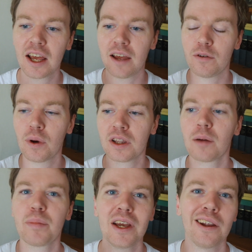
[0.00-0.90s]
If you end
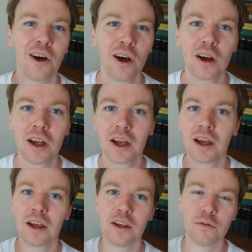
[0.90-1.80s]
up being hurt,
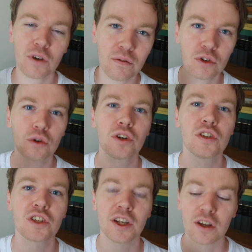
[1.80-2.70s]
you've given your
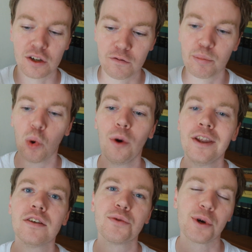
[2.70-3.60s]
consent and you've bought
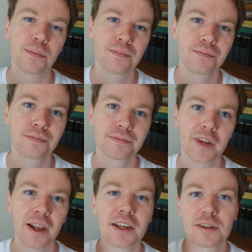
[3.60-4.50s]
into it.
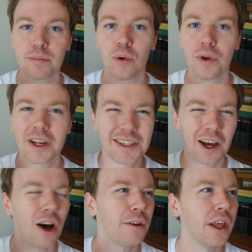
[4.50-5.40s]
And that's important. That's
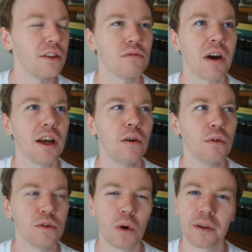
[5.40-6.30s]
a hard thing to
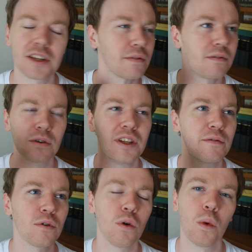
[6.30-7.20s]
wrangle as well. And that's a very
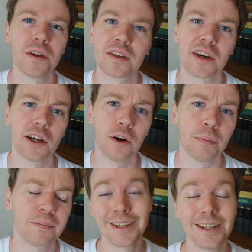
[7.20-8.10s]
difficult one to take
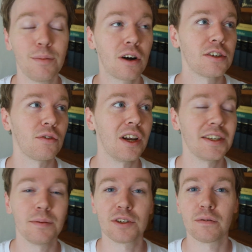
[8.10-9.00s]
on. Did Marcus
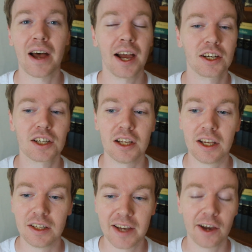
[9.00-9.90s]
Aurelius himself
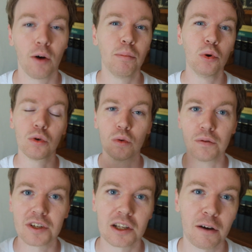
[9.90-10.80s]
actually take on board all
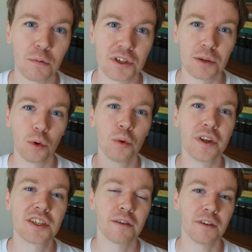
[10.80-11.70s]
of this life wisdom, all
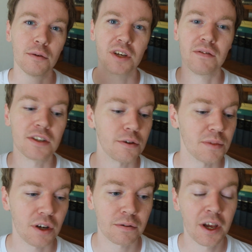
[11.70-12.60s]
this stuff that he was given to
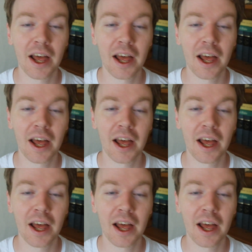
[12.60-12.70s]
himself?